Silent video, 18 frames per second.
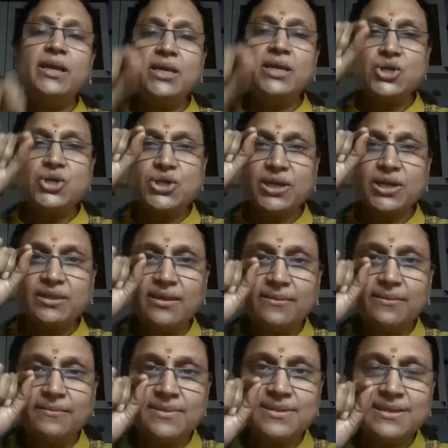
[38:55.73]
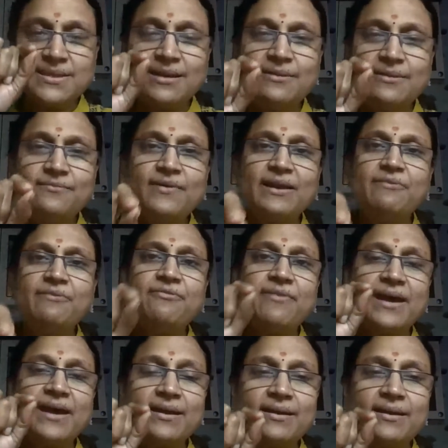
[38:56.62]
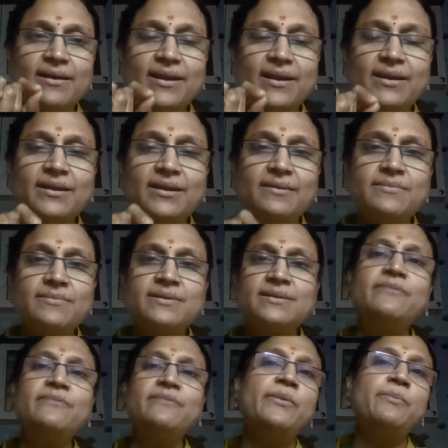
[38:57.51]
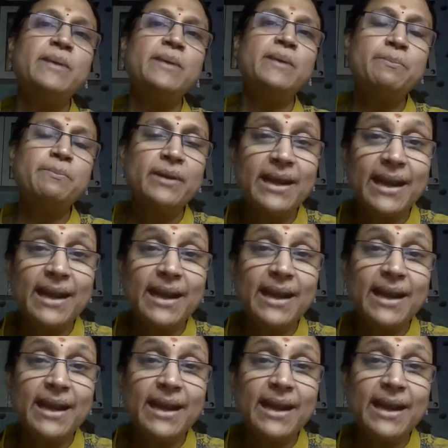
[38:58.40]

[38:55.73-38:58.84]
Teacher themselves and faculty themselves and